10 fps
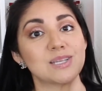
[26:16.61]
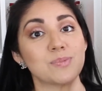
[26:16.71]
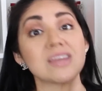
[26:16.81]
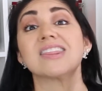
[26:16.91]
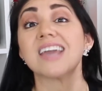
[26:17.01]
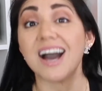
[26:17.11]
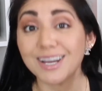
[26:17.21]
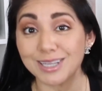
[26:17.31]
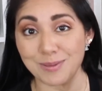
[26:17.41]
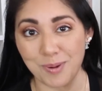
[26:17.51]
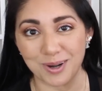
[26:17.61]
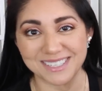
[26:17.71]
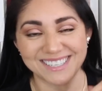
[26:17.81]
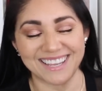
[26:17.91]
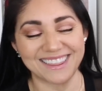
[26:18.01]
to be the ugly
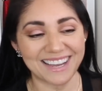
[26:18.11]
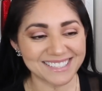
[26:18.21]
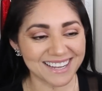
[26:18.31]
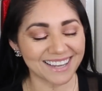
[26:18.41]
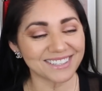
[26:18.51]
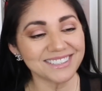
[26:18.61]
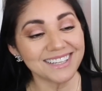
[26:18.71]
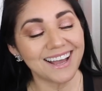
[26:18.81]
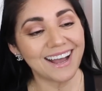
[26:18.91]
part in that title.